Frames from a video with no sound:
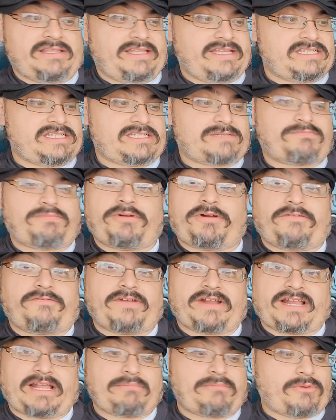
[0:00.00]
This is
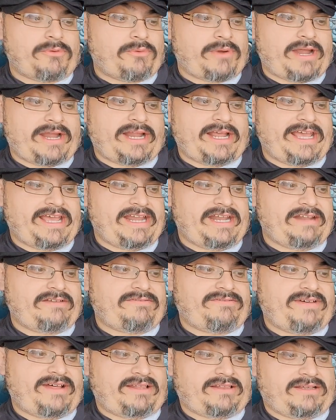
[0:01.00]
perfect. I'm a right-handed
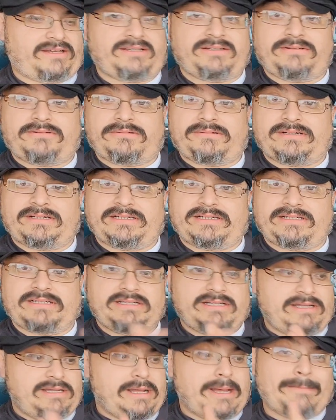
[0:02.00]
fella,
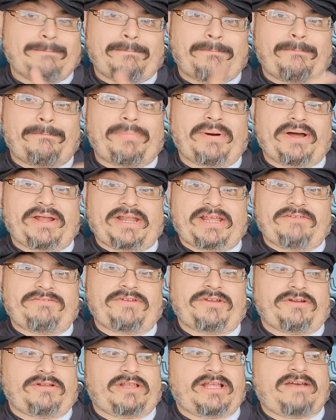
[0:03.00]
but
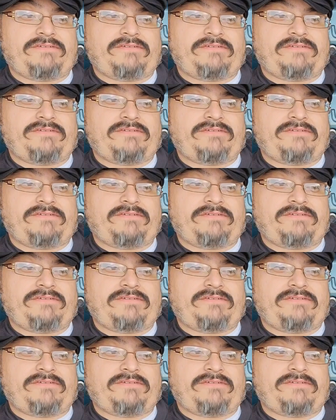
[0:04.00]
if you're